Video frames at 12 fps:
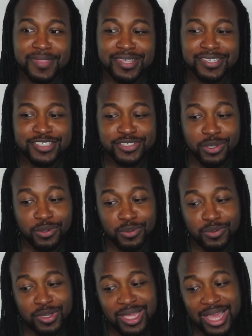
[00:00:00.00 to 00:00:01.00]
So,
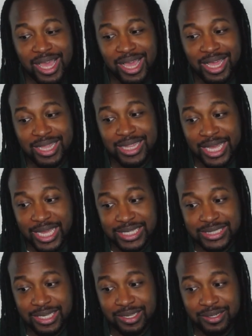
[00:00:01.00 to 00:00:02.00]
like I
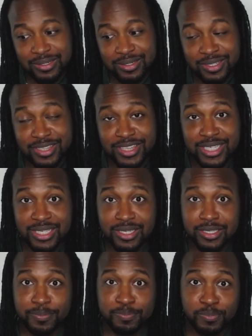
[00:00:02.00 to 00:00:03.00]
said,
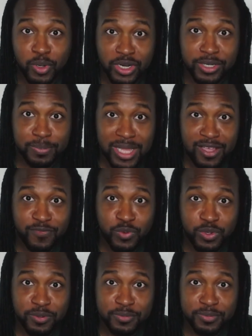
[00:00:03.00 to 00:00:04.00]
the party
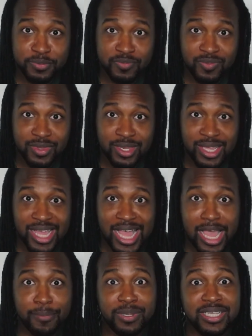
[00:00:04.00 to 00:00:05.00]
platform, I
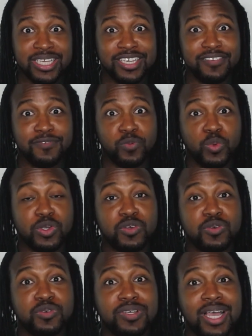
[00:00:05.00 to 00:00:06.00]
believe,
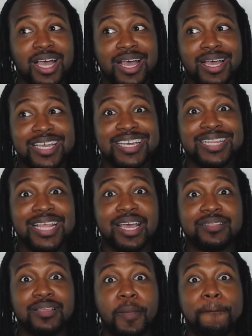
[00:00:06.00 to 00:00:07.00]
will
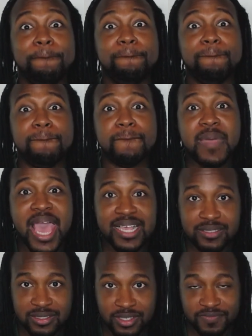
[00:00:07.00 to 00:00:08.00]
collect
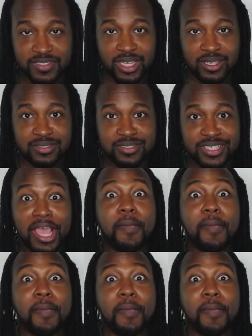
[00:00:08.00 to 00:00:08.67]
massive dust